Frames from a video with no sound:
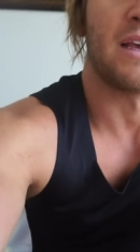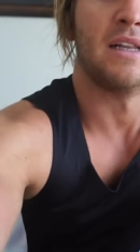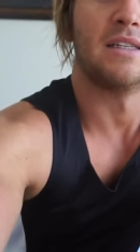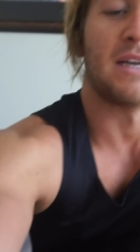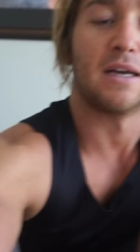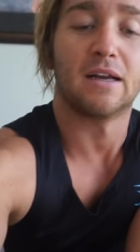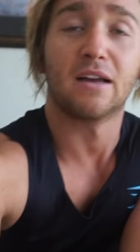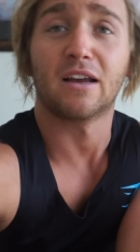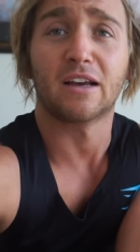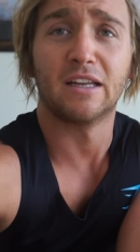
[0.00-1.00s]
and
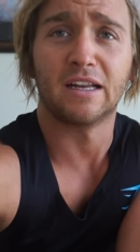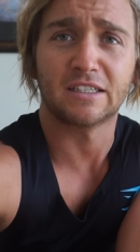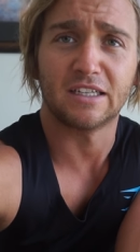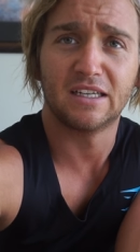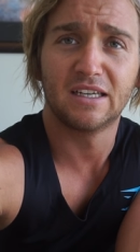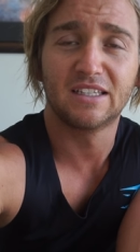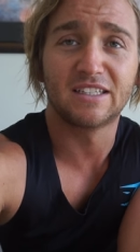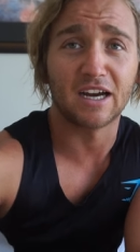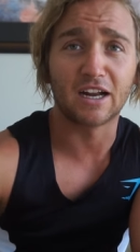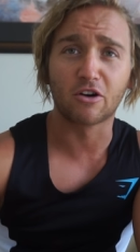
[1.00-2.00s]
uh, can actually
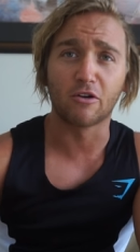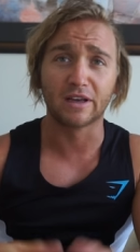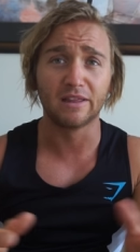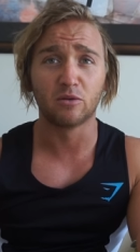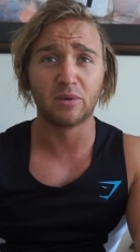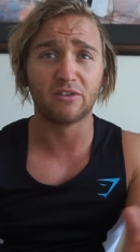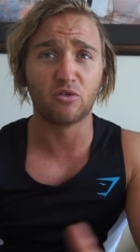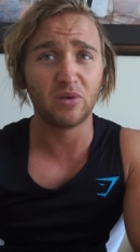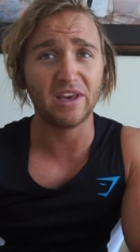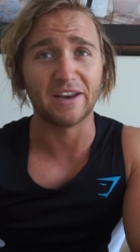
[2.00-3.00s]
start growing a little bit of
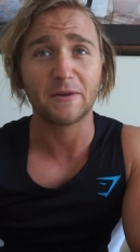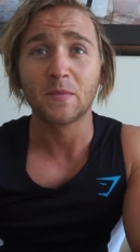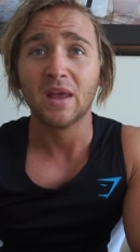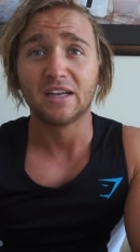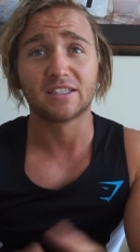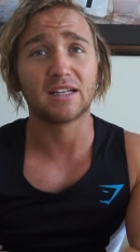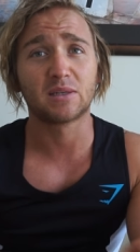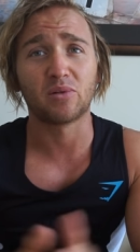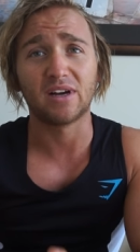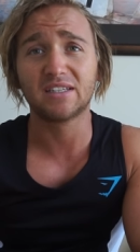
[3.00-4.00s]
a beard. So
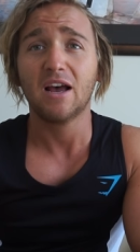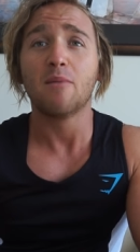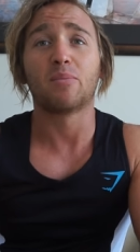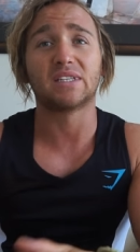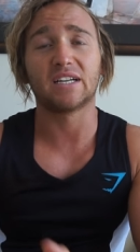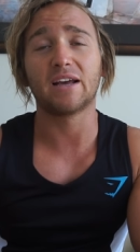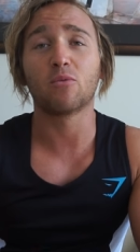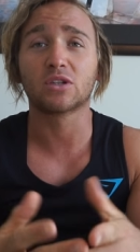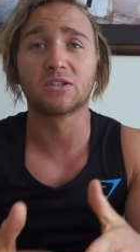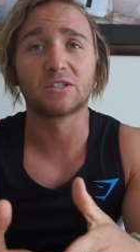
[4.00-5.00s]
that's a plus. But today,
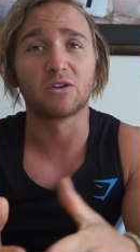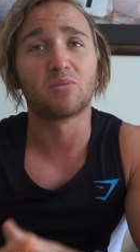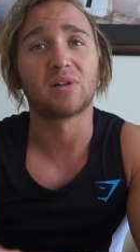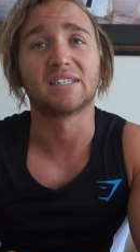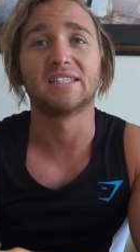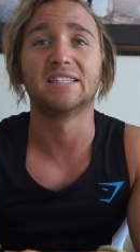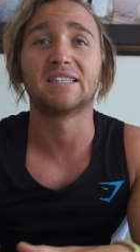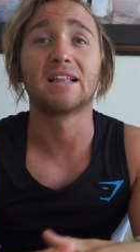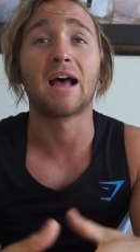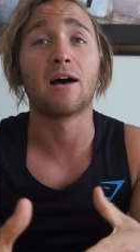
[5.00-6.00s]
what's also a plus
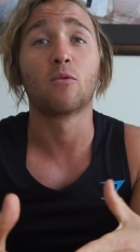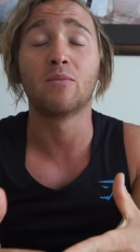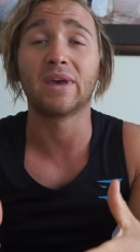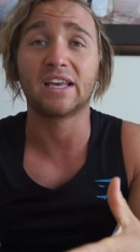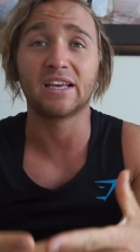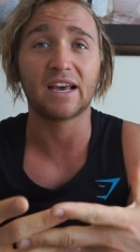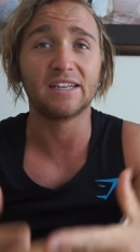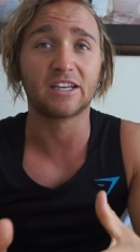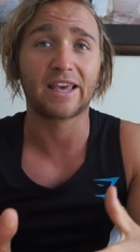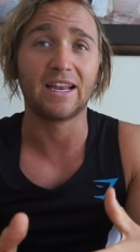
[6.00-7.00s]
is uh, we're making
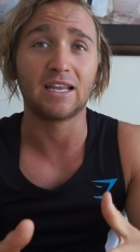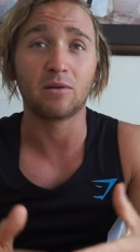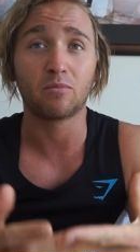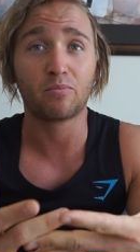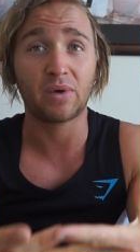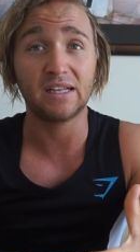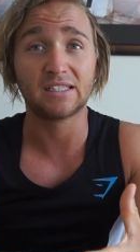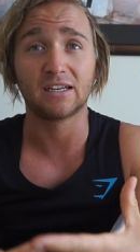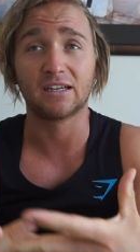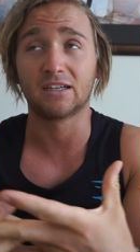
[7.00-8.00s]
a zucchini
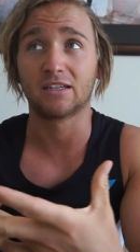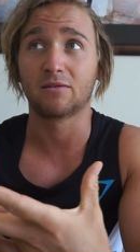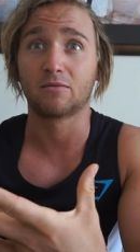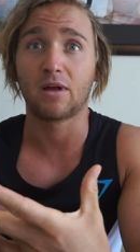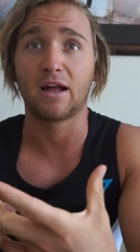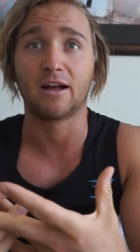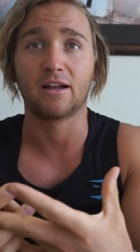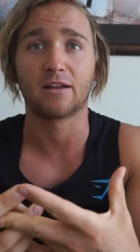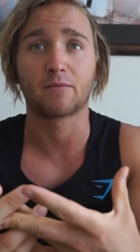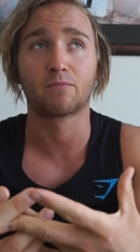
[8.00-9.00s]
pizza
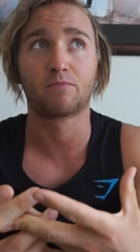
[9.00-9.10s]
uh,